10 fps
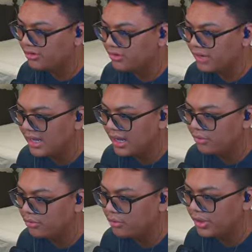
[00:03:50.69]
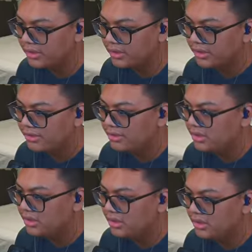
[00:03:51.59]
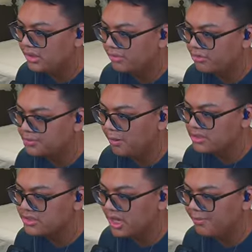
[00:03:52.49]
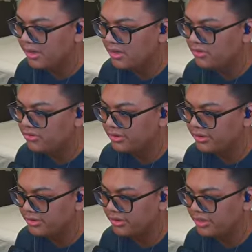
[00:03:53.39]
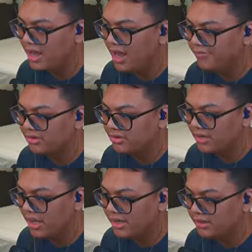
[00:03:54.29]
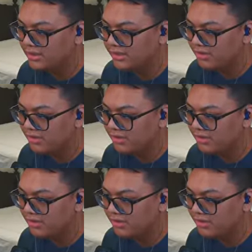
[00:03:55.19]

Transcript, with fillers: like how quick the response time is to the dive, the slide, all that